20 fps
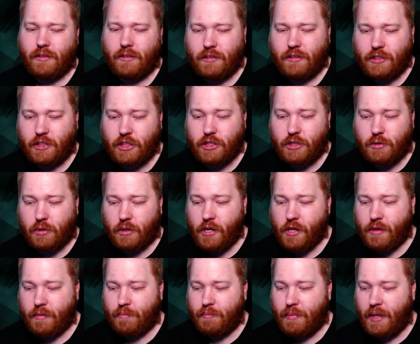destroy
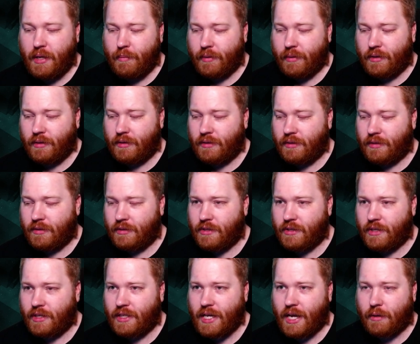the people,
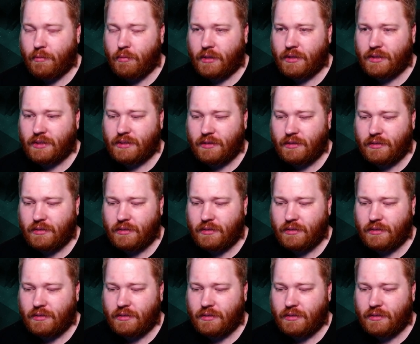the dead ones.